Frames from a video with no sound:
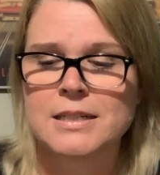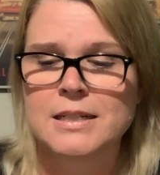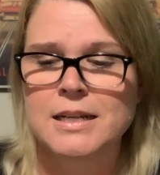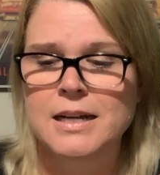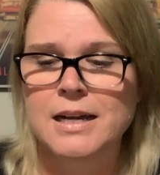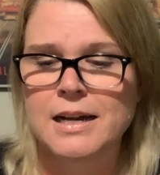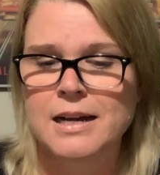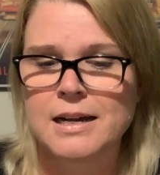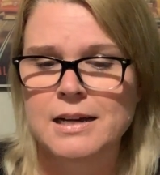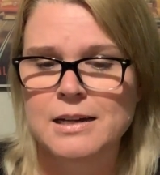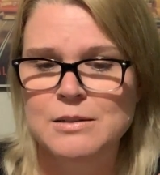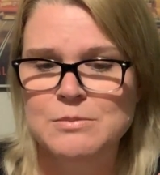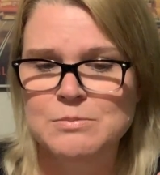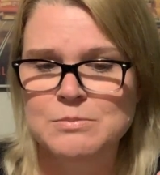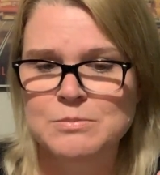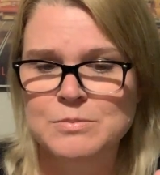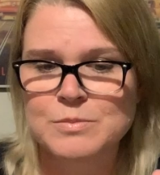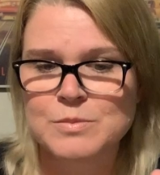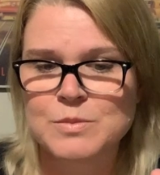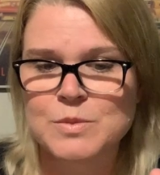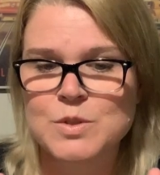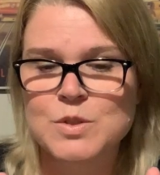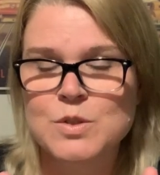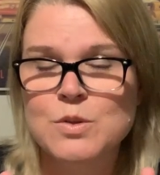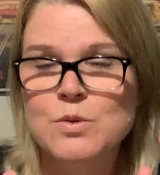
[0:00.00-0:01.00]
Um,
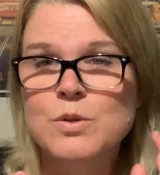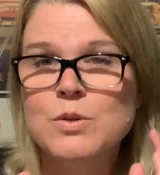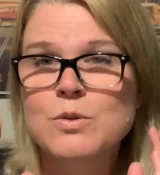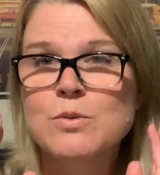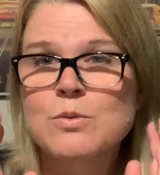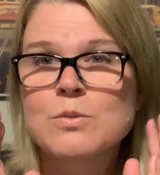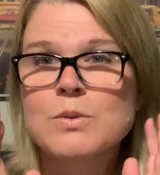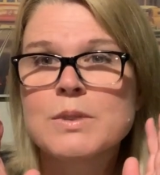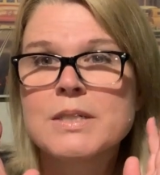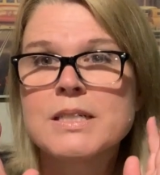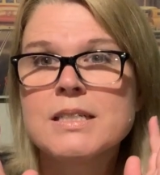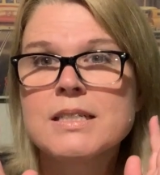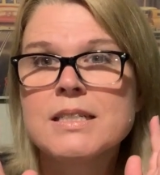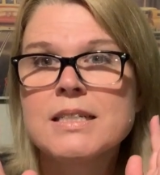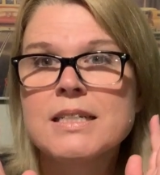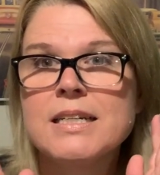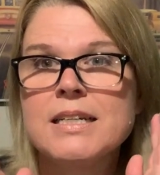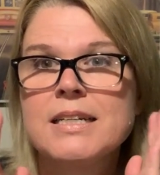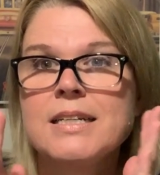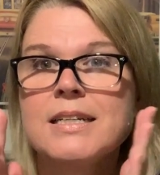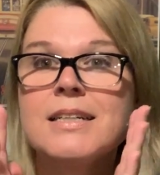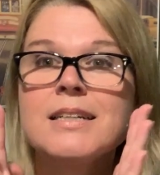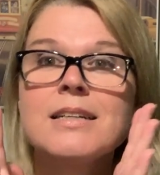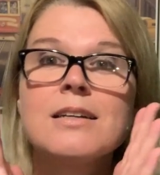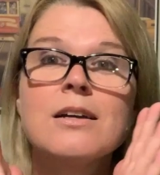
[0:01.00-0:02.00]
so it'll
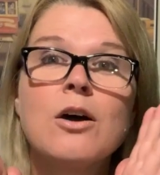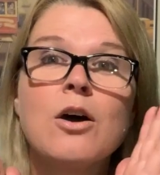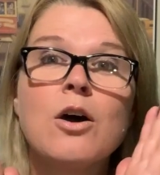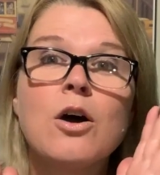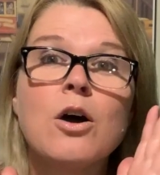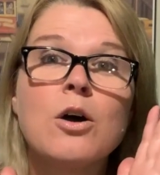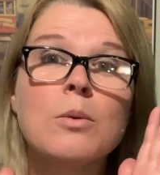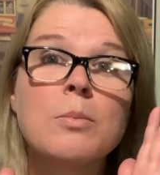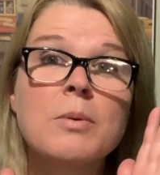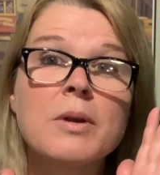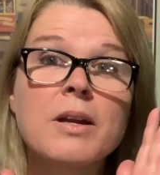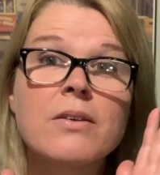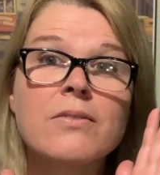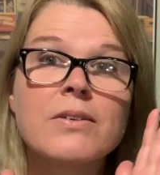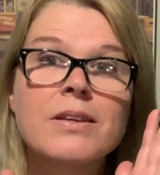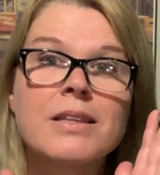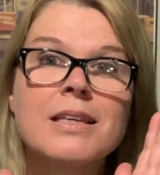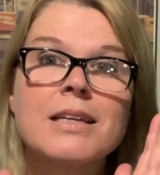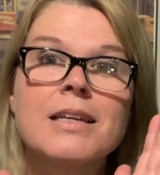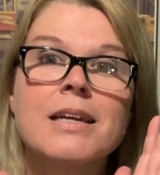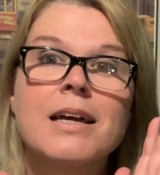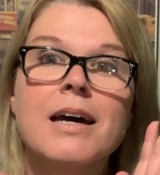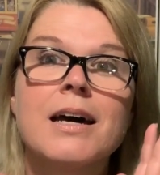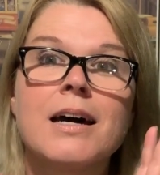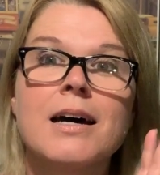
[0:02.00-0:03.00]
really open
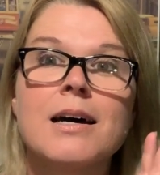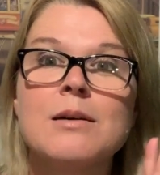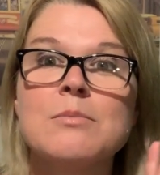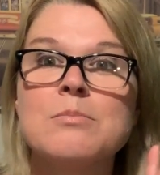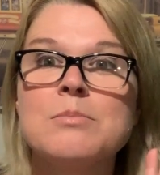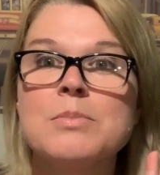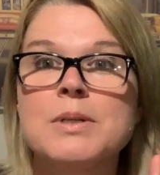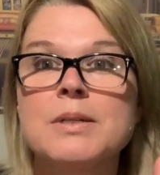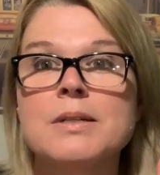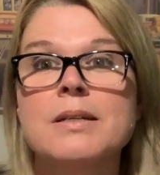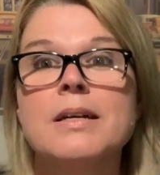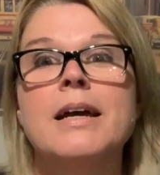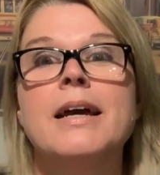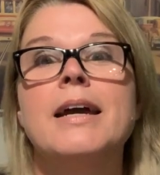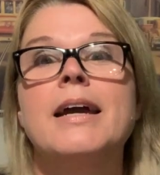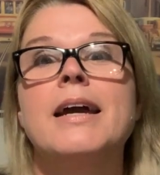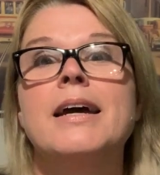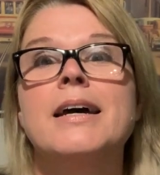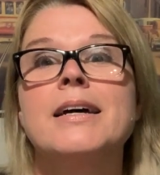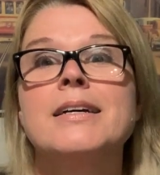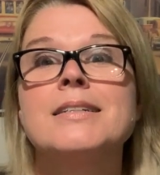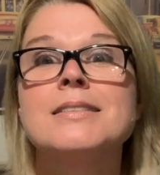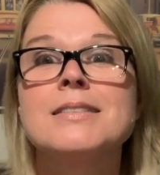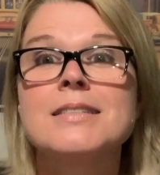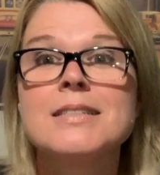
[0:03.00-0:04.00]
everything up
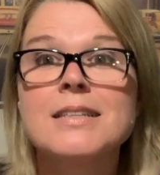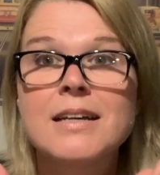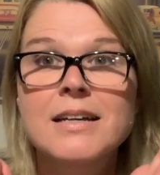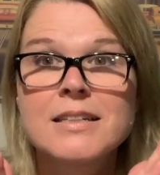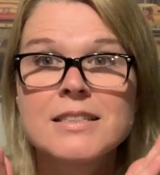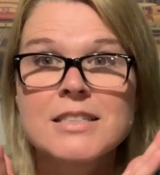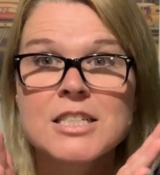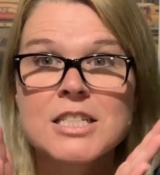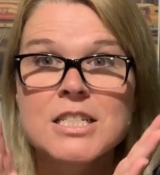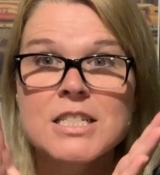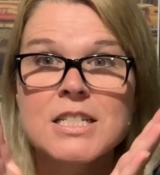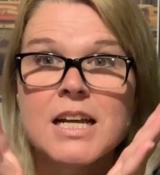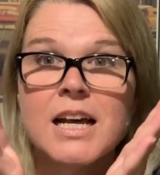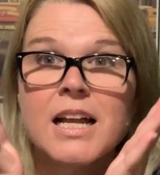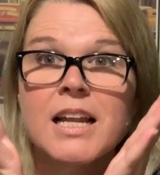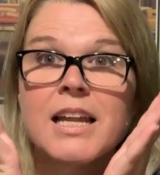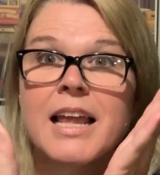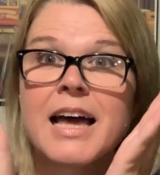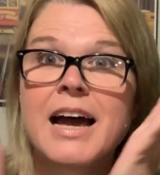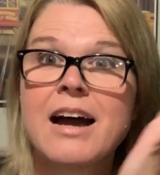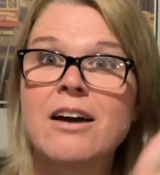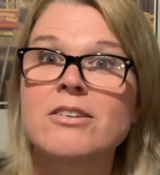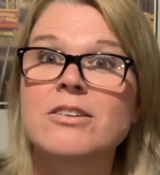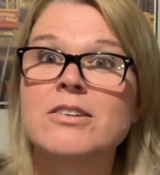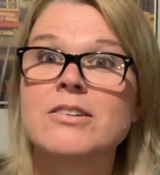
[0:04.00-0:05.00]
and just
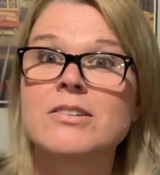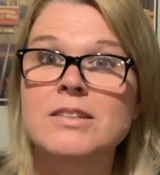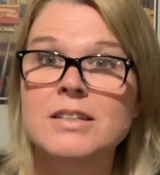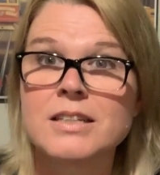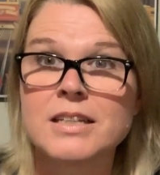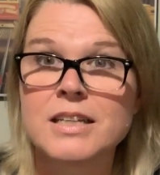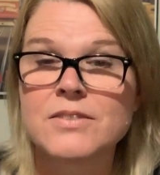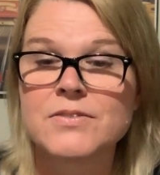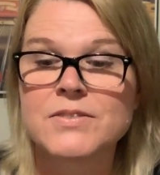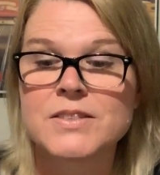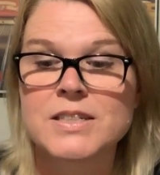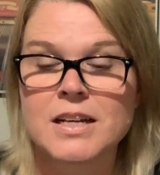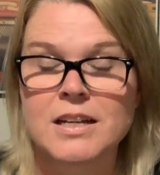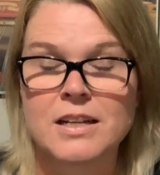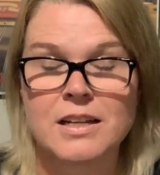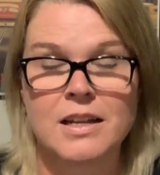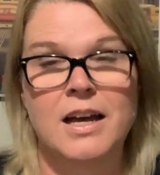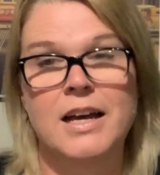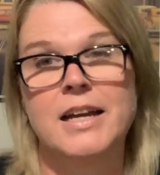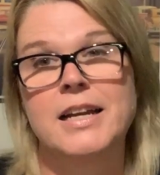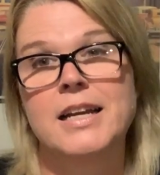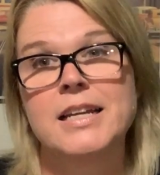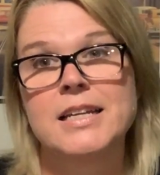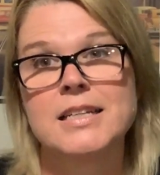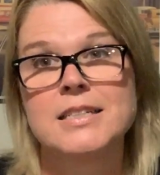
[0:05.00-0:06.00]
allow you to lift a
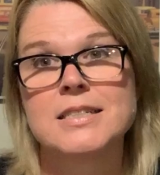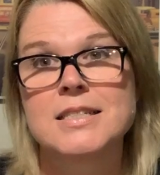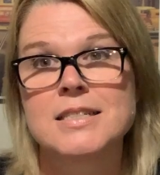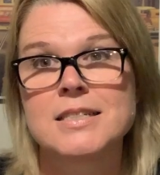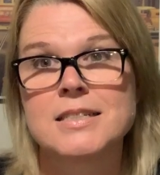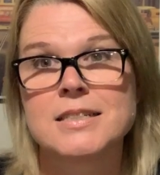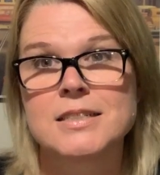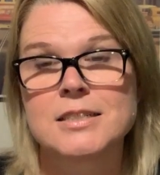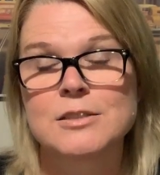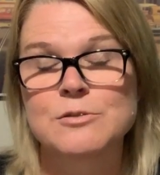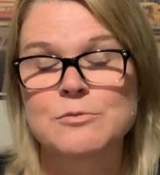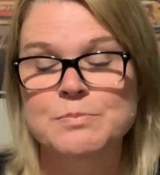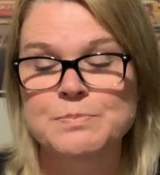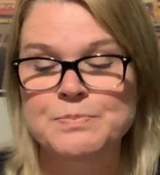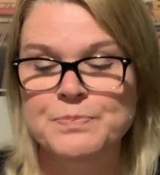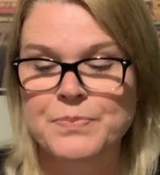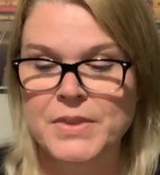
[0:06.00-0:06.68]
lot easier.